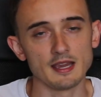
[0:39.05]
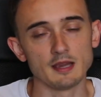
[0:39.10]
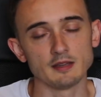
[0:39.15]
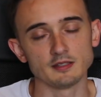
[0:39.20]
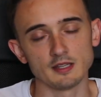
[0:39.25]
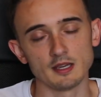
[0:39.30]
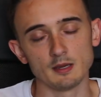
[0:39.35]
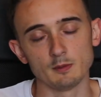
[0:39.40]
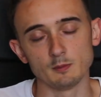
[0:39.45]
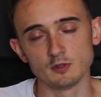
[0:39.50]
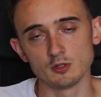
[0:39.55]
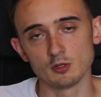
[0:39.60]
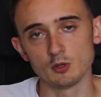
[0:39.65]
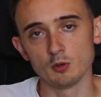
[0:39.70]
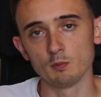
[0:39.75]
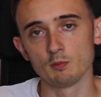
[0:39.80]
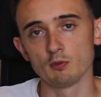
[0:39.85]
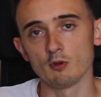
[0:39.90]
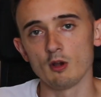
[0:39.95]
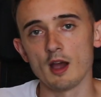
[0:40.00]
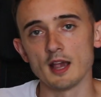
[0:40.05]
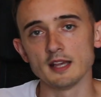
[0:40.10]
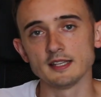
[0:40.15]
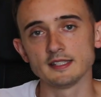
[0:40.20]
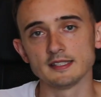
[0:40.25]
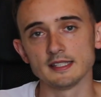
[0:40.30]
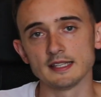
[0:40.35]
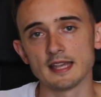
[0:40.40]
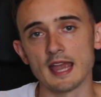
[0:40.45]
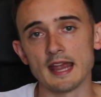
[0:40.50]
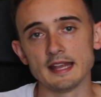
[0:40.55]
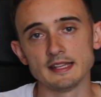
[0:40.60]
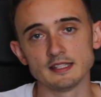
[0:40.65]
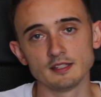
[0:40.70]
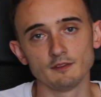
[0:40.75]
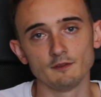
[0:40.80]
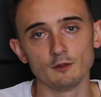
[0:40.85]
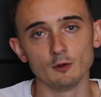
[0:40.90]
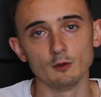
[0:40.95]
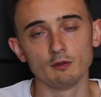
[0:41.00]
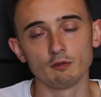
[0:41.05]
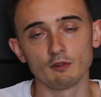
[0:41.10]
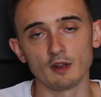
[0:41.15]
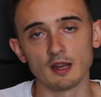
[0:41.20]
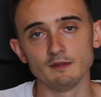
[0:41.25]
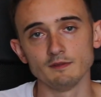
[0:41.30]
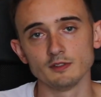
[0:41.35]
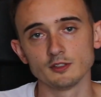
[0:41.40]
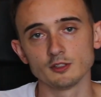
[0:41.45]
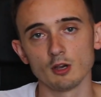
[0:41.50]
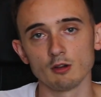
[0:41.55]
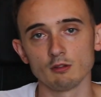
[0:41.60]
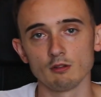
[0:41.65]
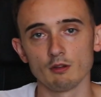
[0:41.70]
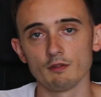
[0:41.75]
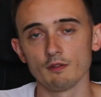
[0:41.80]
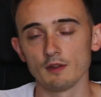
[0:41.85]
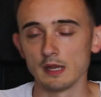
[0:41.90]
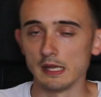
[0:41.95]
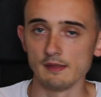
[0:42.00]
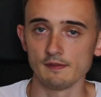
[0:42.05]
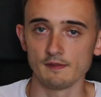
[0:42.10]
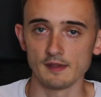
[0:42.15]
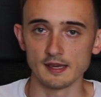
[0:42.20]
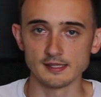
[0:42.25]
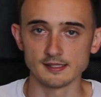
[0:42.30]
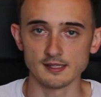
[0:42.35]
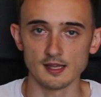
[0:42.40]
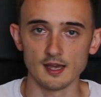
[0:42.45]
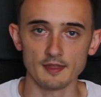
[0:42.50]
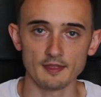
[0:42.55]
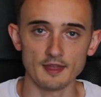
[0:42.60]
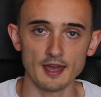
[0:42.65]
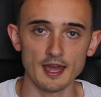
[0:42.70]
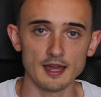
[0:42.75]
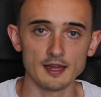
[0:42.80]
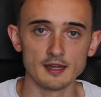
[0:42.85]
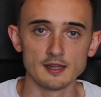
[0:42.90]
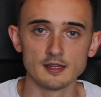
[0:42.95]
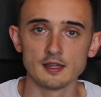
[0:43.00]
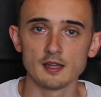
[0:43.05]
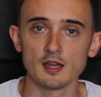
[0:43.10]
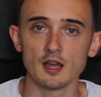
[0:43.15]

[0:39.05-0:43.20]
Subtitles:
It was a good price to get into full frame photography and things like that.